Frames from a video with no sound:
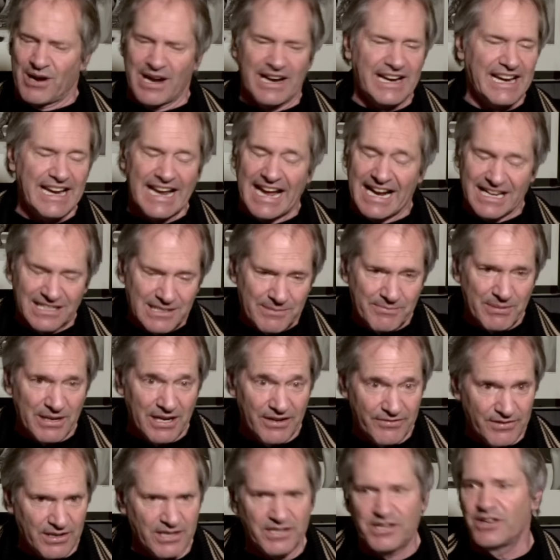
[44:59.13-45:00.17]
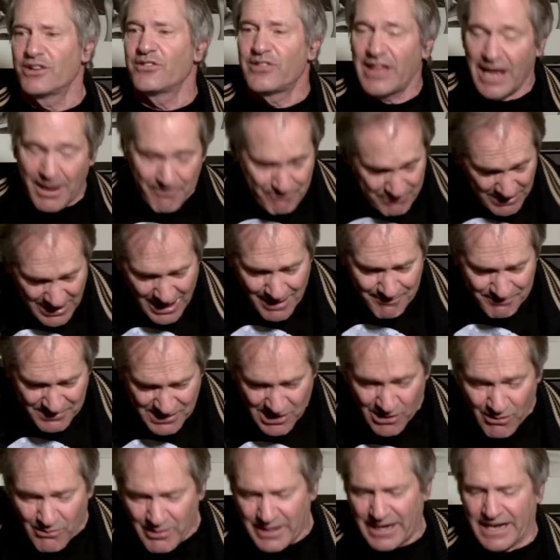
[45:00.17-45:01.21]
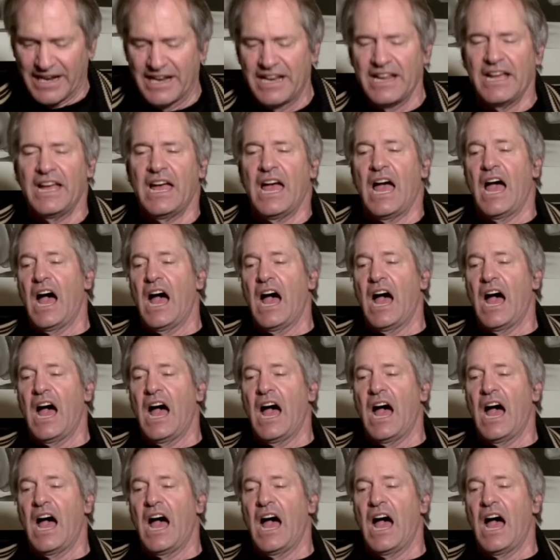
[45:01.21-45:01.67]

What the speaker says: brainiac to be able to do that, but I'm doing it.